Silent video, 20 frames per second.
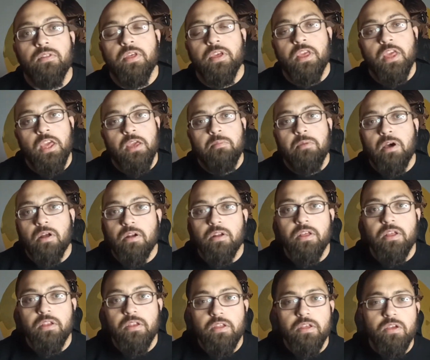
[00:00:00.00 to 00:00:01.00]
they came out on
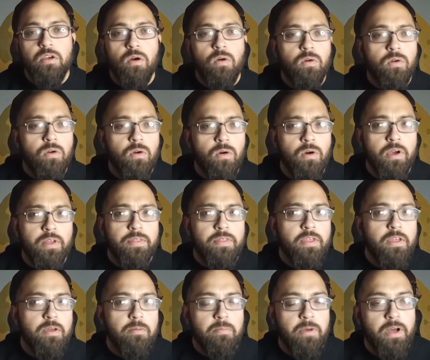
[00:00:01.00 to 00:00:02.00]
Indiegogo, I
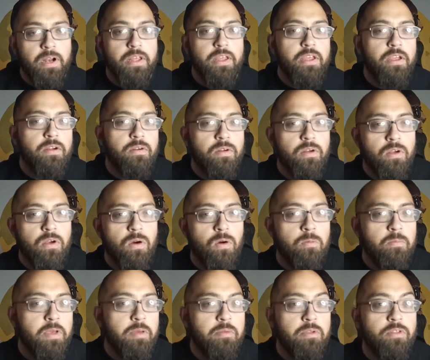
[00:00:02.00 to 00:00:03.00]
think about a year ago,
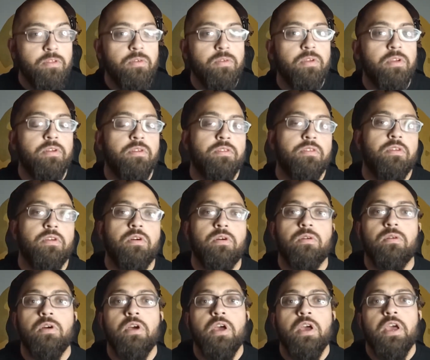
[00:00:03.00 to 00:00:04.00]
maybe 2 years
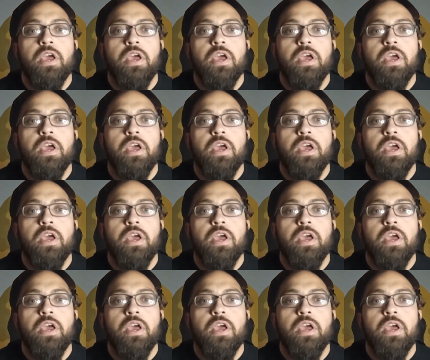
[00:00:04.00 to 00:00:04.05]
ago,